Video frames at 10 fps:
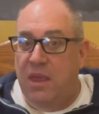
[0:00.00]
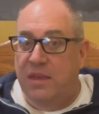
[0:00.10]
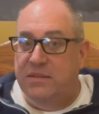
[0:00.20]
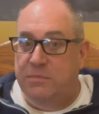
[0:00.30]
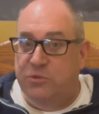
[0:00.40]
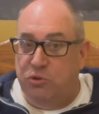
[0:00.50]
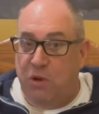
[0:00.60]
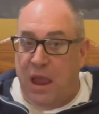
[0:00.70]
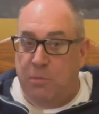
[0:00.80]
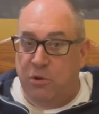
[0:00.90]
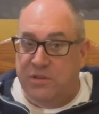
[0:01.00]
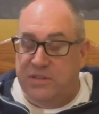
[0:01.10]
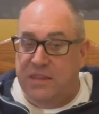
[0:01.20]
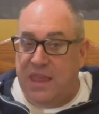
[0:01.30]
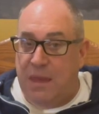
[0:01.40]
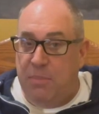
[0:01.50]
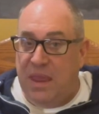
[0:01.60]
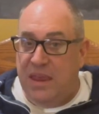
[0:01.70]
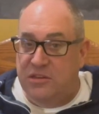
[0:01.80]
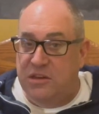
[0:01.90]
subscribers to that page,